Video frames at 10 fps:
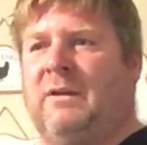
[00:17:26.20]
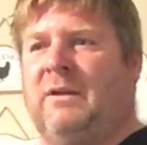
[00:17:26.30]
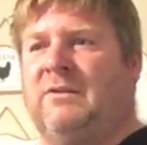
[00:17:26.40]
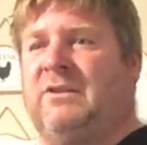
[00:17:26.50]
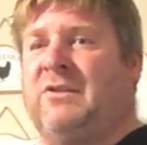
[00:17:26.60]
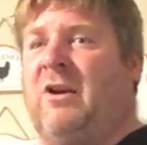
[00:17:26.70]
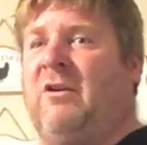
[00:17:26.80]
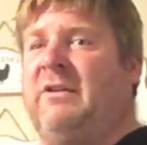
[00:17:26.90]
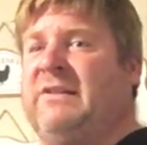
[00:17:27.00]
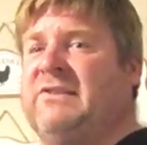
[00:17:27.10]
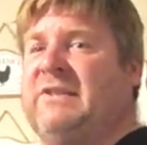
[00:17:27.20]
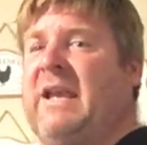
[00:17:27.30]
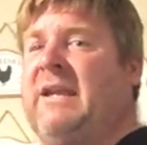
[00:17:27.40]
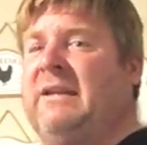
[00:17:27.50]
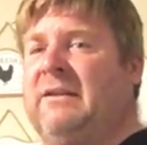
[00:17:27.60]
She's already
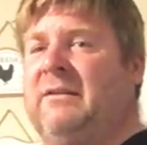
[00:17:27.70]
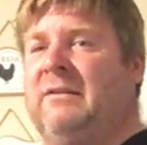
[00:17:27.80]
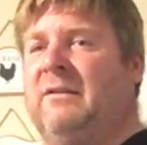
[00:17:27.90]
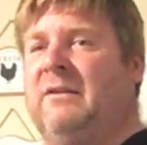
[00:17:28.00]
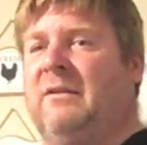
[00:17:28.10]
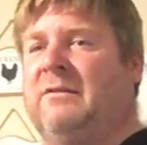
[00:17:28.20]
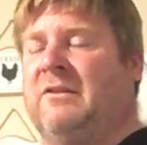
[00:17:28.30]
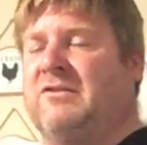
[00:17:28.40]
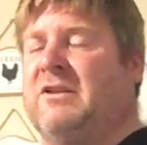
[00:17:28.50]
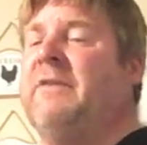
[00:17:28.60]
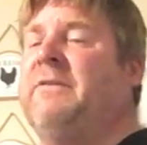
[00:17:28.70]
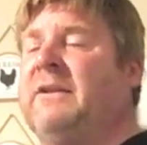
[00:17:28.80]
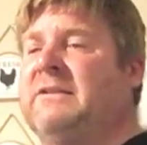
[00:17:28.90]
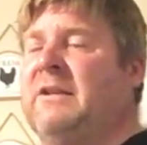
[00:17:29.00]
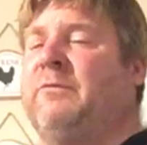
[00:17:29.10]
stated there's
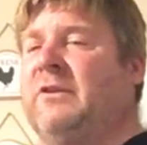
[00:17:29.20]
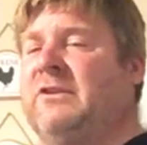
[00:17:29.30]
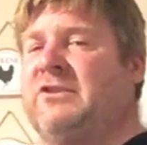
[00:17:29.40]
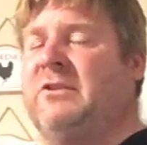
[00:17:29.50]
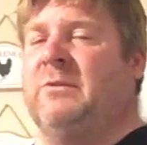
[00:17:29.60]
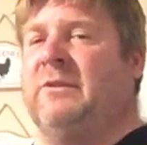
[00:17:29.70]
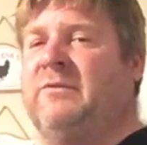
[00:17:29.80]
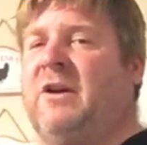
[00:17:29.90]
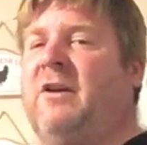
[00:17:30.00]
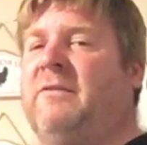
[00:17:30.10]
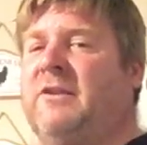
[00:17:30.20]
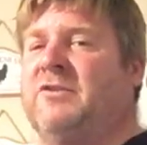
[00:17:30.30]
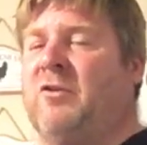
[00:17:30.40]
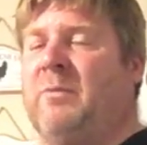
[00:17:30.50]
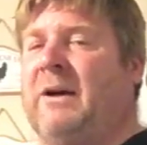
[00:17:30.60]
nothing different she would have done than
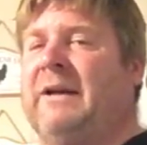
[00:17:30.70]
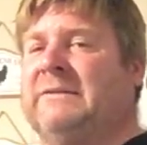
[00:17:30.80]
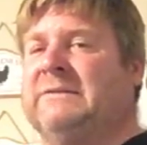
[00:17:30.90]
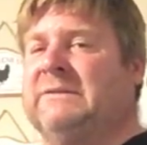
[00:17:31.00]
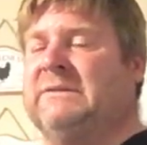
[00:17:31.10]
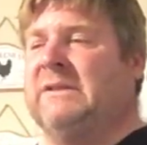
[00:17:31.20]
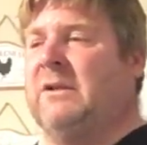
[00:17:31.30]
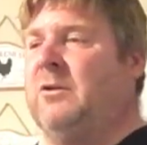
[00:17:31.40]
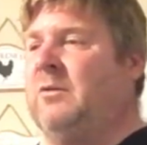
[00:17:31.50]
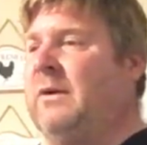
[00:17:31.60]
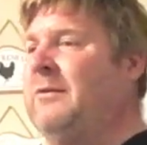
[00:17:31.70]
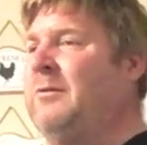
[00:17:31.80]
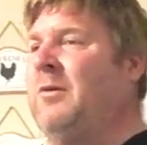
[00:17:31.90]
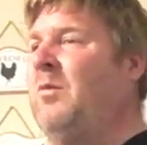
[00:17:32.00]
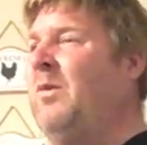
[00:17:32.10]
Joe Biden. So I don't
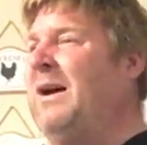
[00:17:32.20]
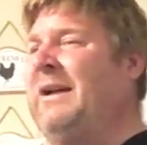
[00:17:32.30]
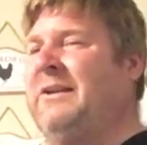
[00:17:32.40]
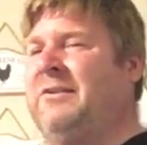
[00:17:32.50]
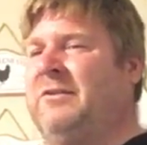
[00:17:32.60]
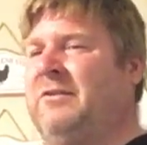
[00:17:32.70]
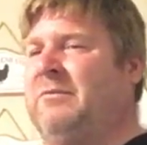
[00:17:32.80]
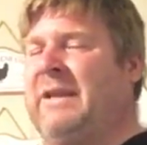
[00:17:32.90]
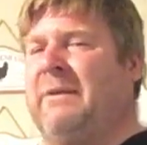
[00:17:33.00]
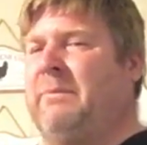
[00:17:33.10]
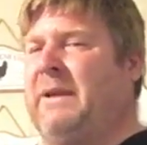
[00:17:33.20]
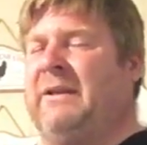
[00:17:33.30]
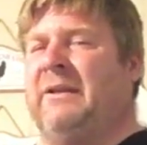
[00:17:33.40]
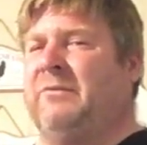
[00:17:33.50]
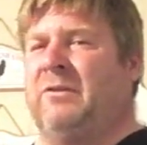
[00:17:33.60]
know why you're
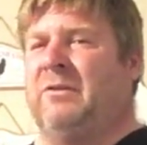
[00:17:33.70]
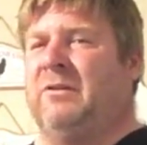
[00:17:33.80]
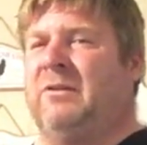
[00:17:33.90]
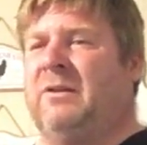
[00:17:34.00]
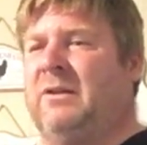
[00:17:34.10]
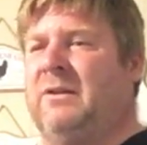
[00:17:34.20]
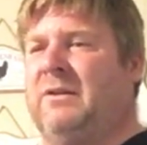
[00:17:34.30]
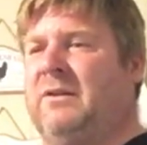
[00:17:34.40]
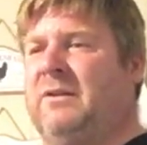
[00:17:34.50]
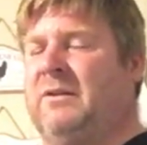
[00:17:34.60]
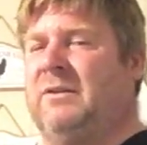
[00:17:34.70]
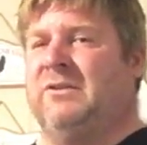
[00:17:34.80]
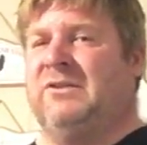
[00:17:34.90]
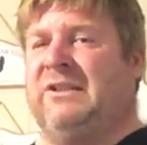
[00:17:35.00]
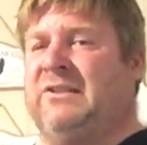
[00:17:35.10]
campaigning for her.
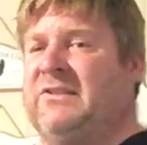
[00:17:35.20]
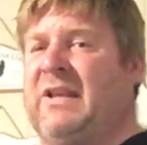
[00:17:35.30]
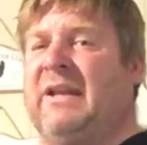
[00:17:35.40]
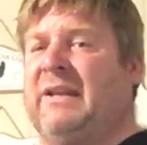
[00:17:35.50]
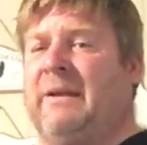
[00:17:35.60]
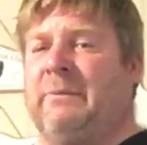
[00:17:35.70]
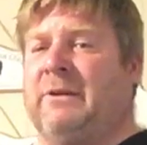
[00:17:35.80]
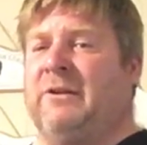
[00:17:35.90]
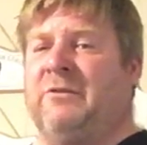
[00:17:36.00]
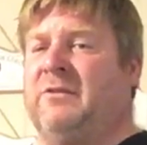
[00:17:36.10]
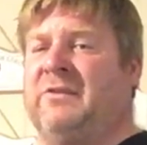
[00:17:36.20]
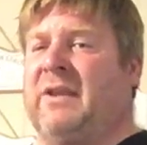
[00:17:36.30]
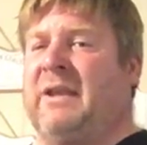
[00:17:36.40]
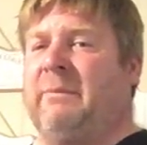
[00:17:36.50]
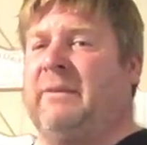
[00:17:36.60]
She said, I'm going to do the
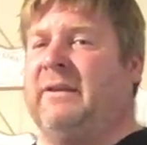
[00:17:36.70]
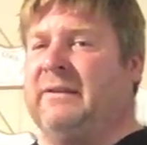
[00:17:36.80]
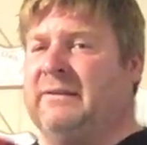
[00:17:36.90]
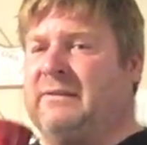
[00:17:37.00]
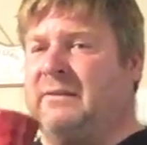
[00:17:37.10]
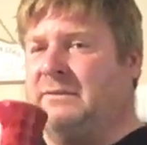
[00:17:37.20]
same things.